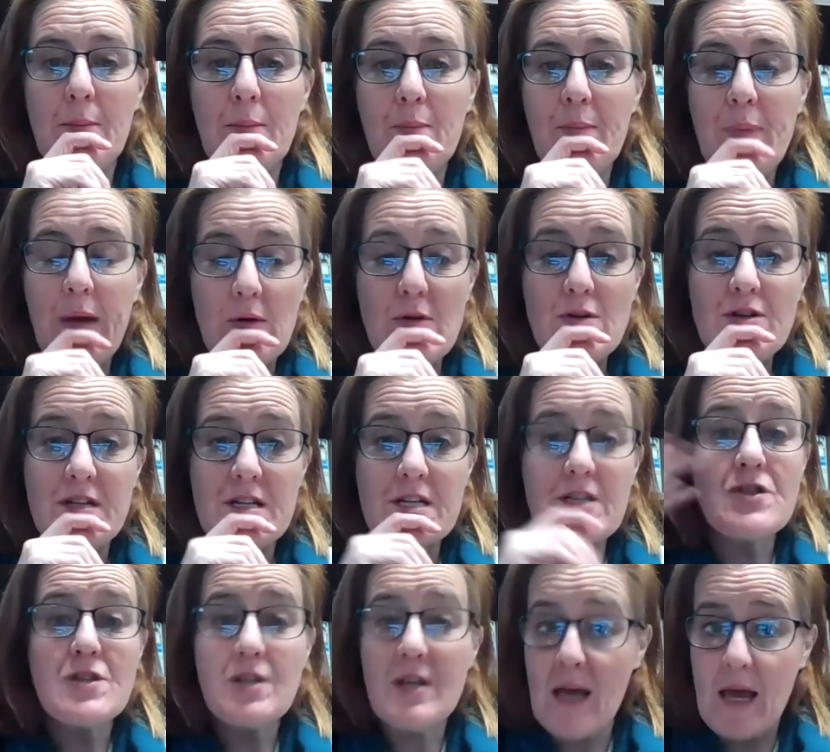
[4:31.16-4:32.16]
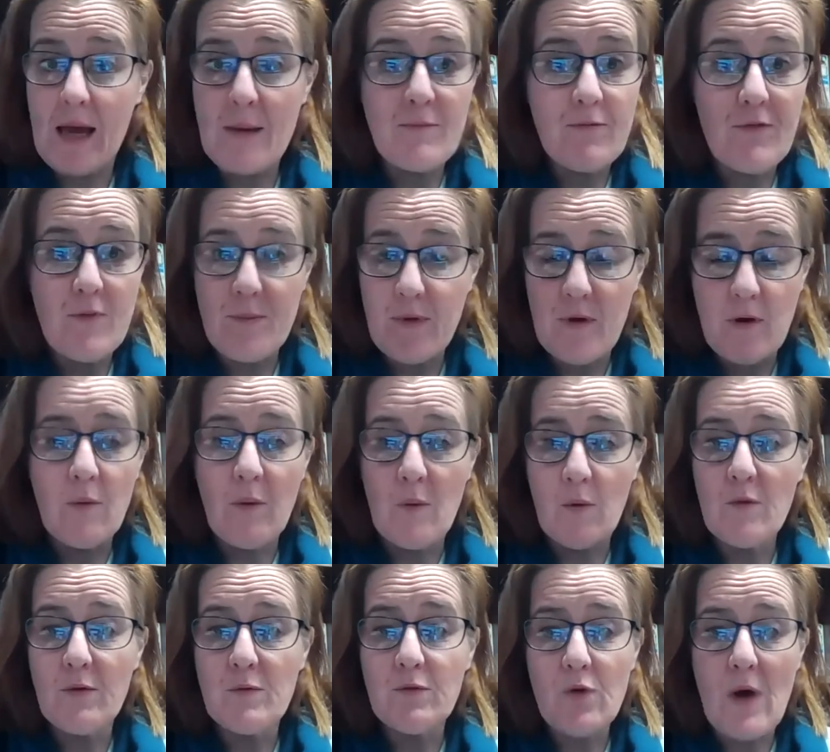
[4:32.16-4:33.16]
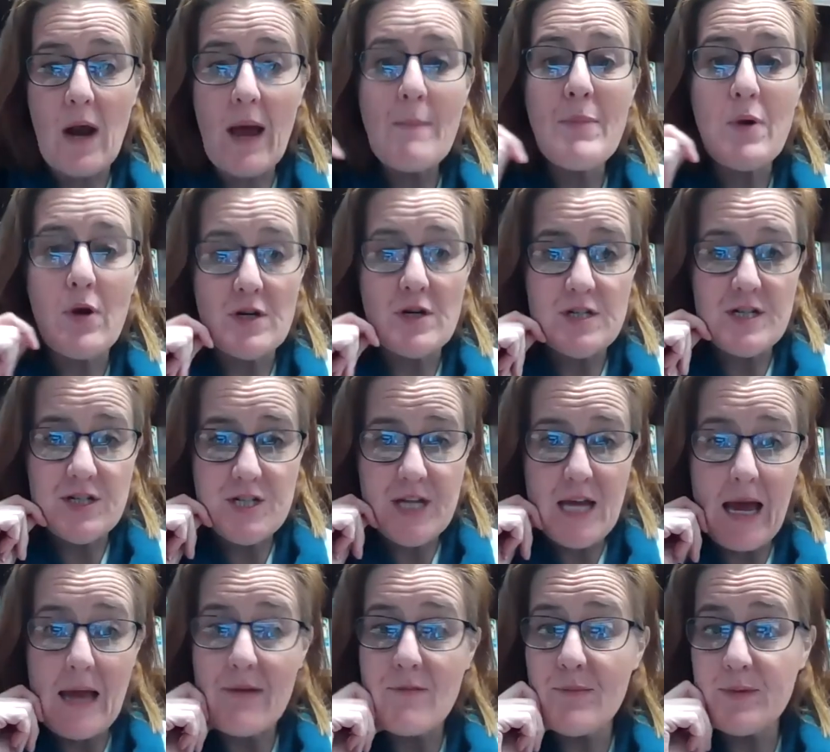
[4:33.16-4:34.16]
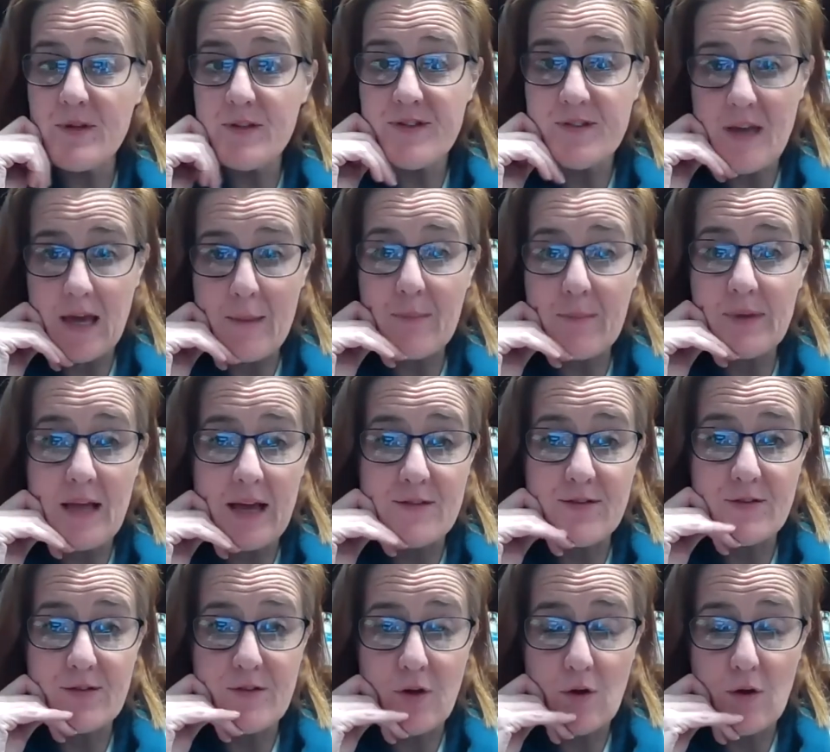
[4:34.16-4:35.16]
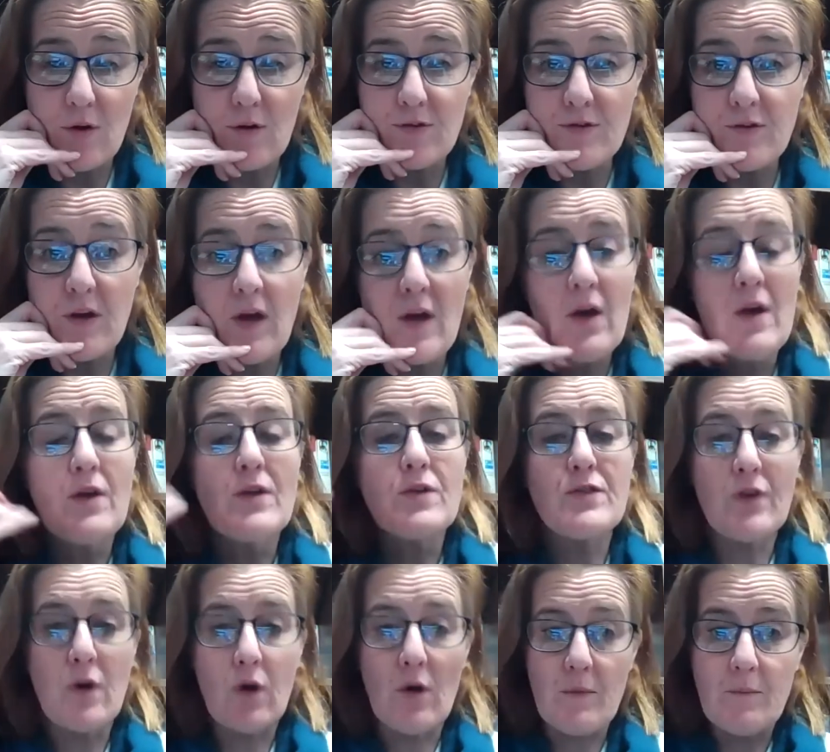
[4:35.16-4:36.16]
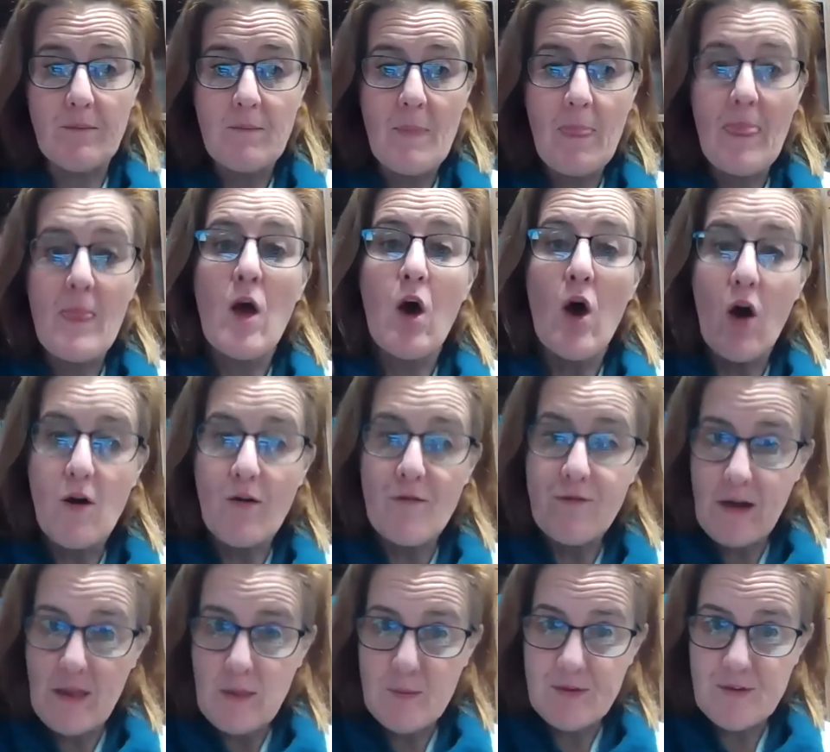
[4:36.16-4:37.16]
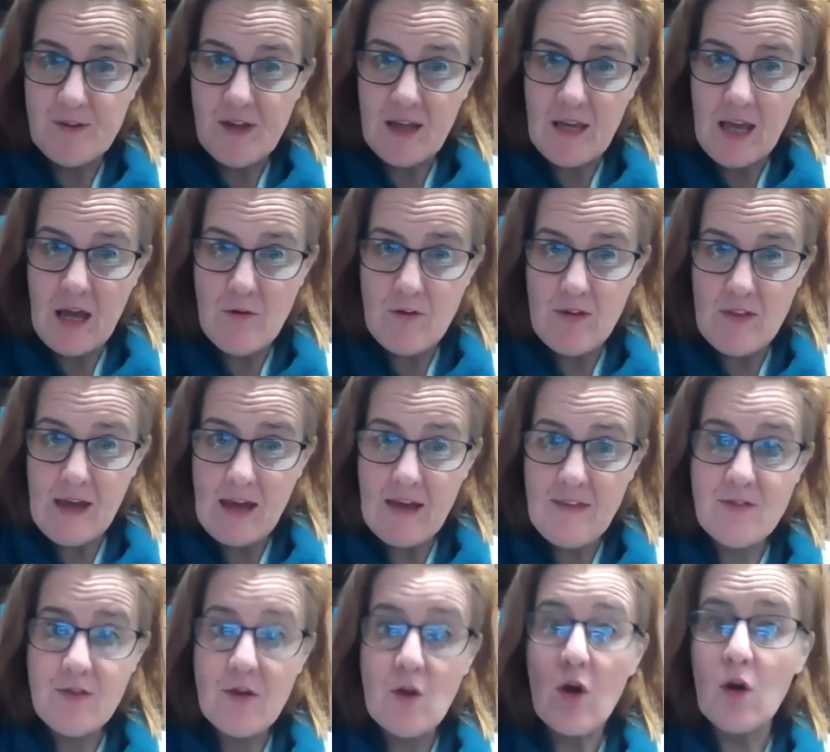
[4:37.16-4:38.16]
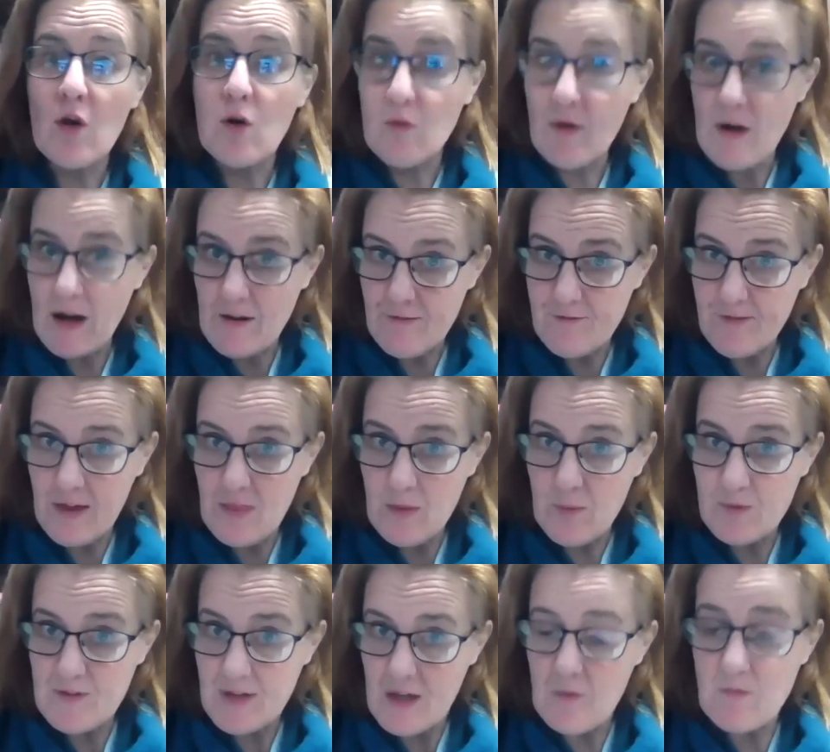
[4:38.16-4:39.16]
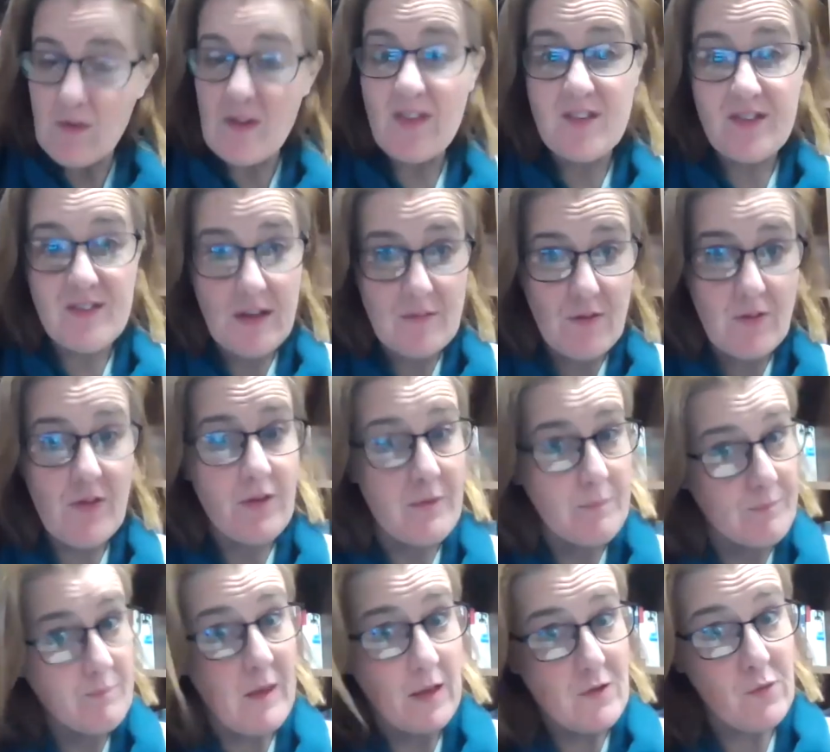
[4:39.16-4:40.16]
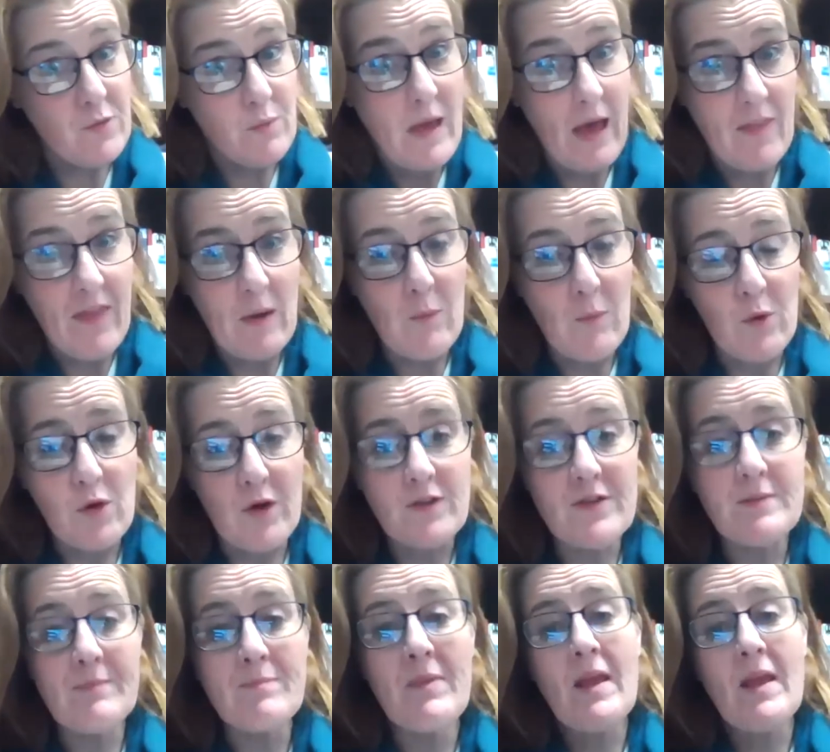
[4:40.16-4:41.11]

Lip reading: parentage came from, or grandparentage came from the same place as hers. So her father was King Henry VIII, her grandfather was Henry VII. That's how that works.